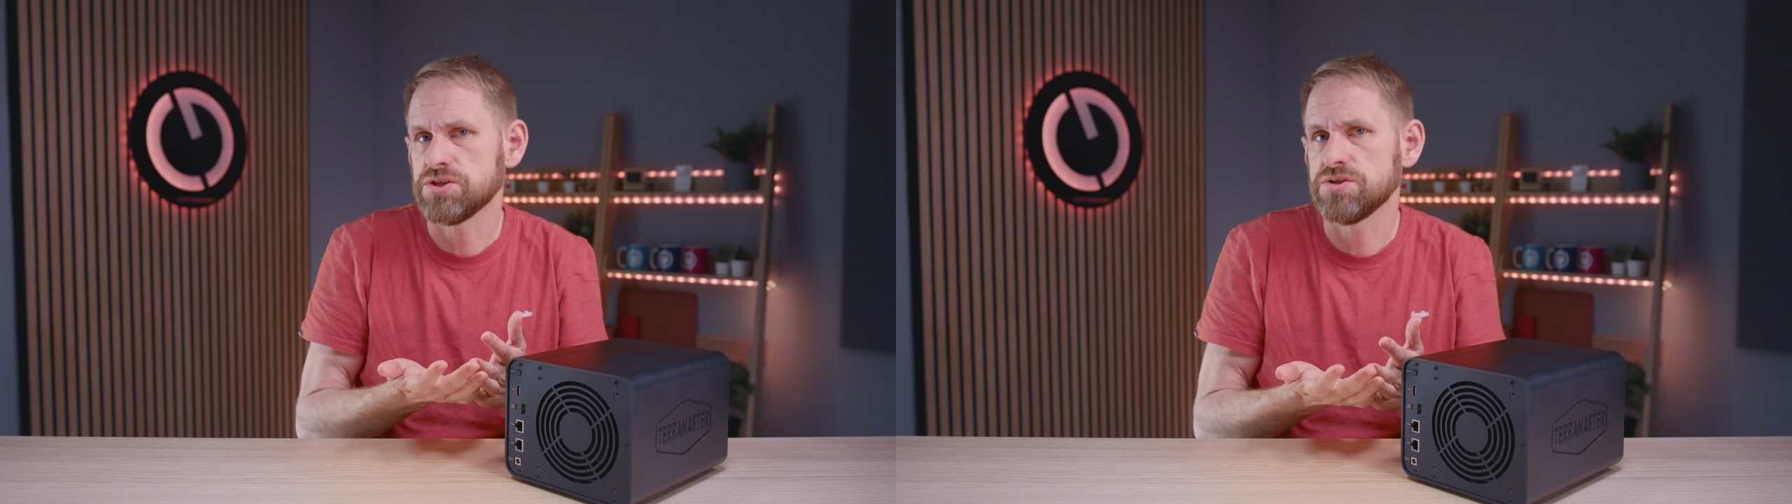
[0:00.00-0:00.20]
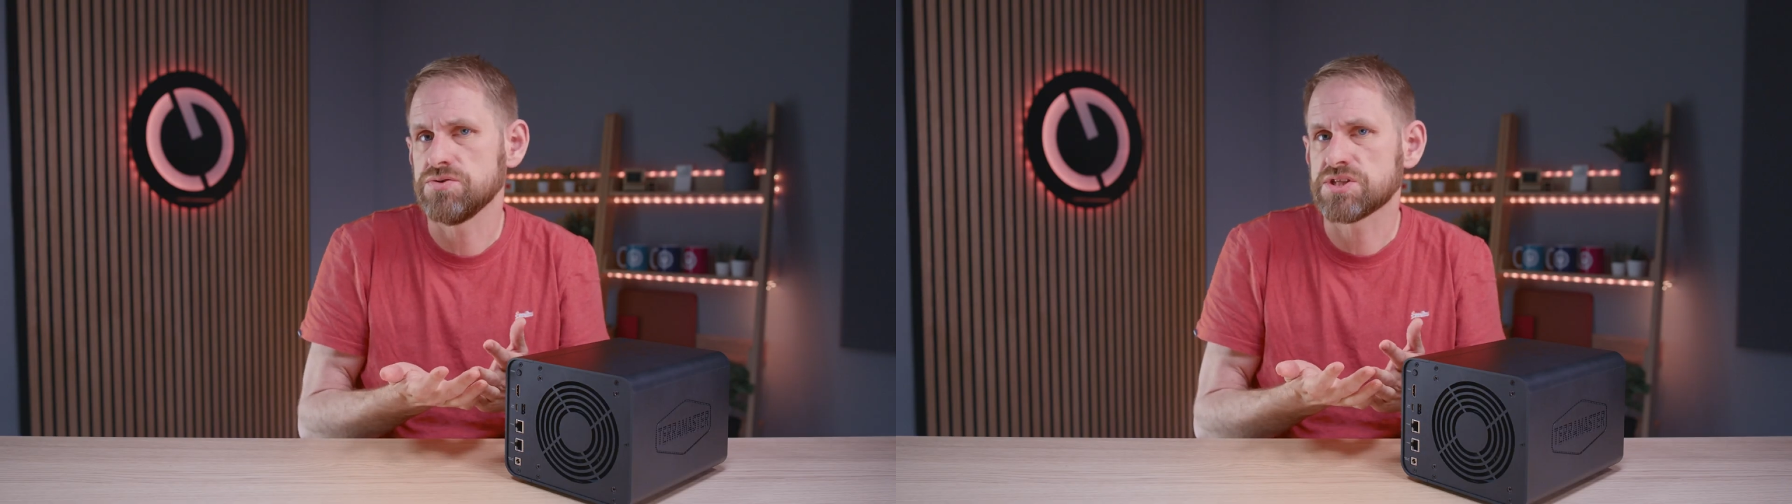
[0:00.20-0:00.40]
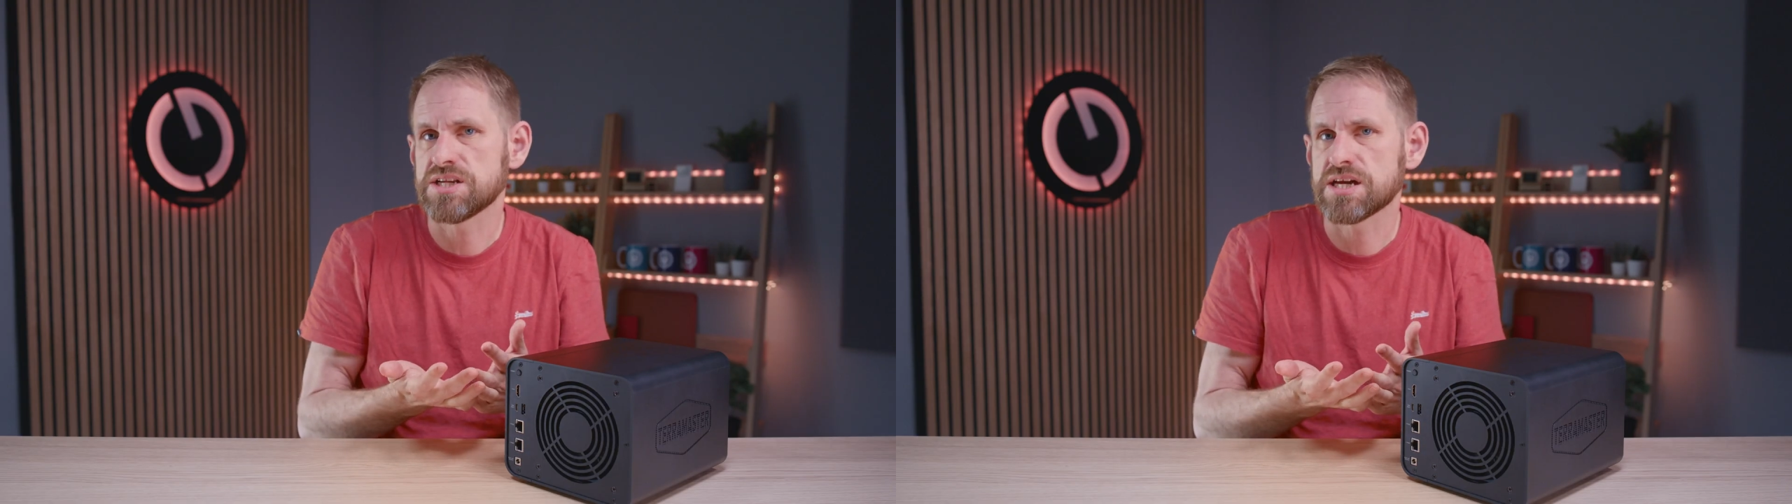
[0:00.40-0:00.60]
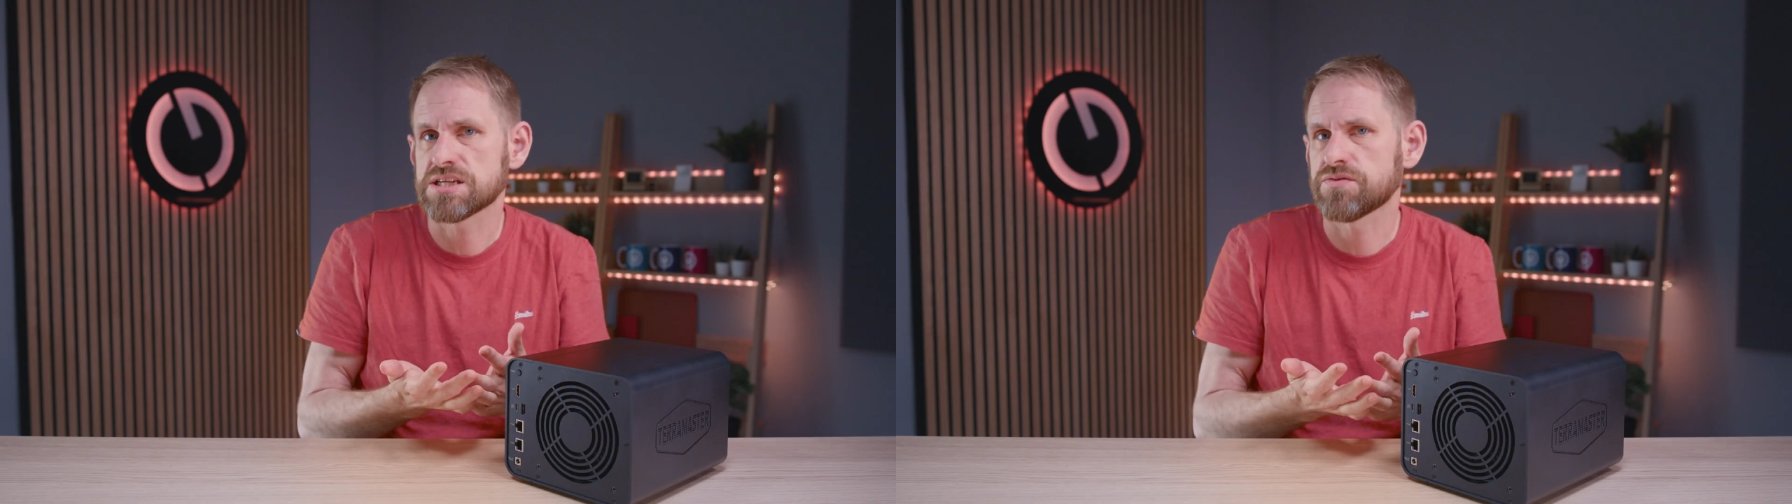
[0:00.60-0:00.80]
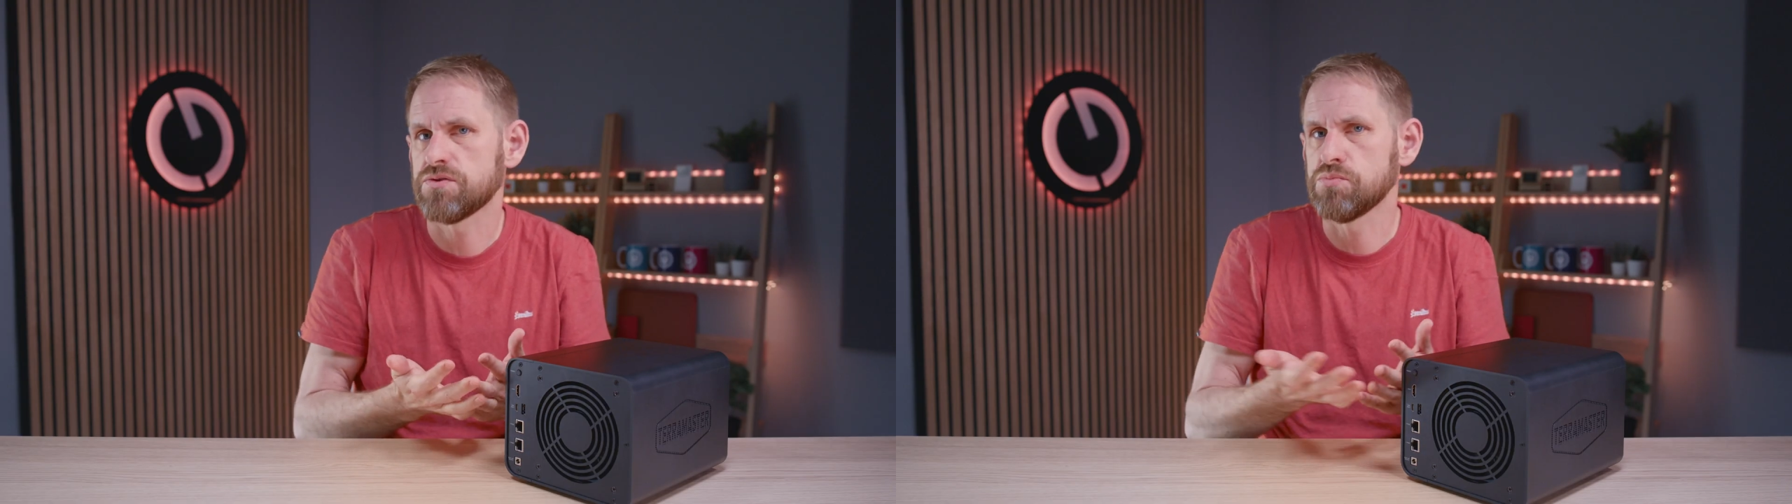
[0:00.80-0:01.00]
to use the
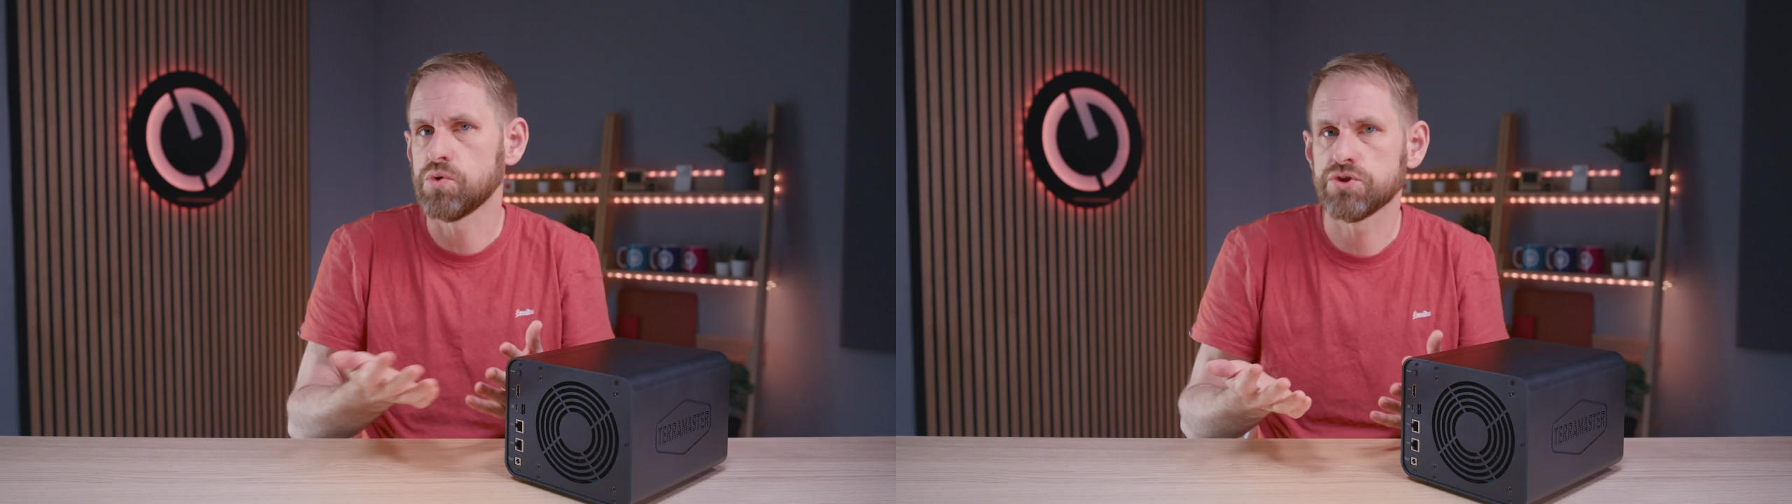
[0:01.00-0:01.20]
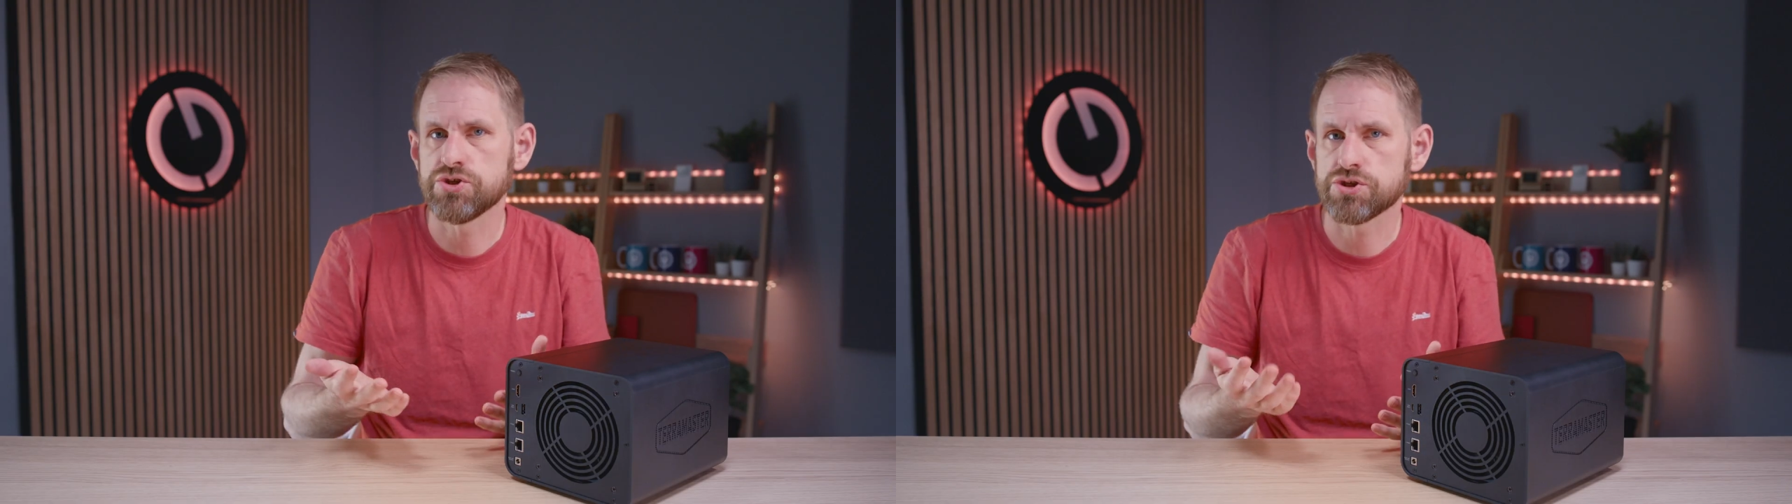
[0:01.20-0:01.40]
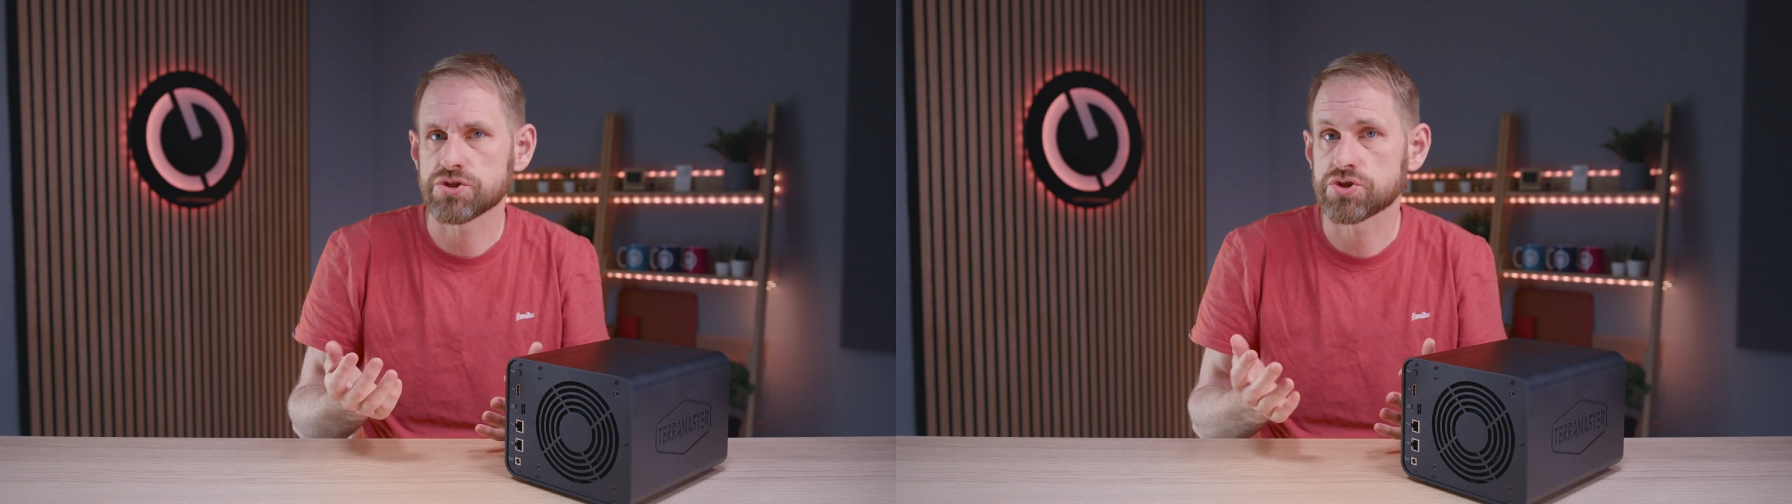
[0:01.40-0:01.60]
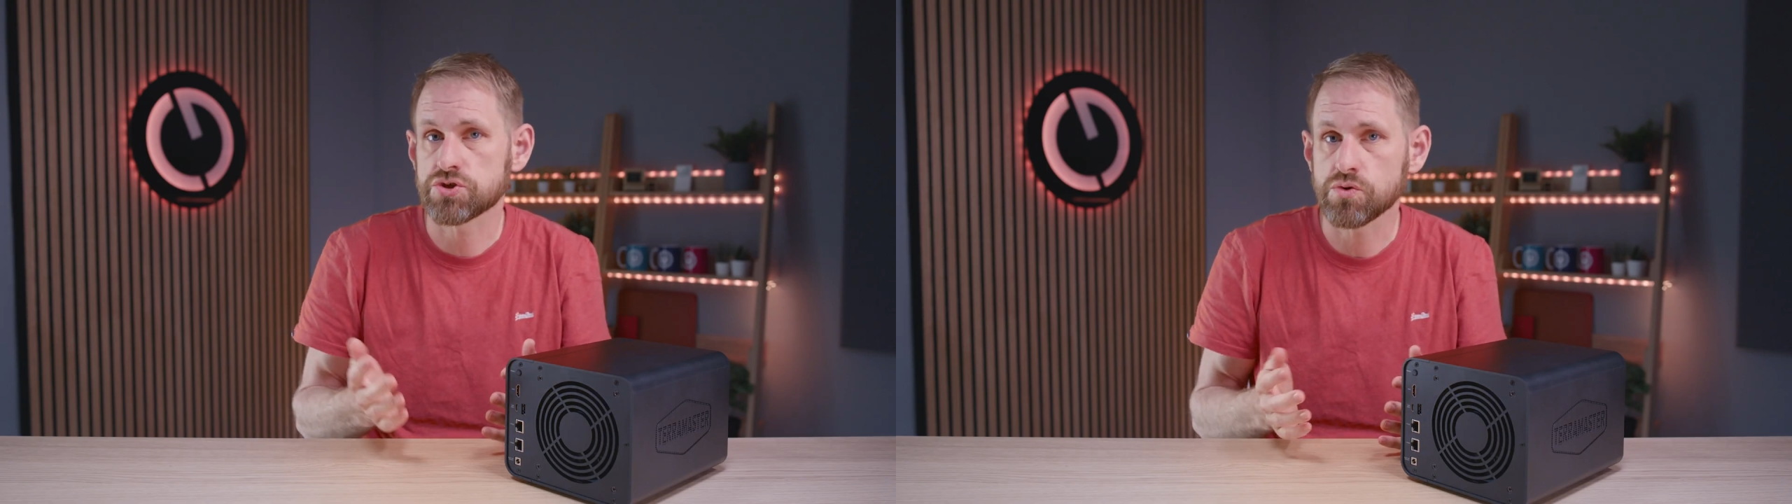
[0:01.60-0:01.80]
NAS for more than just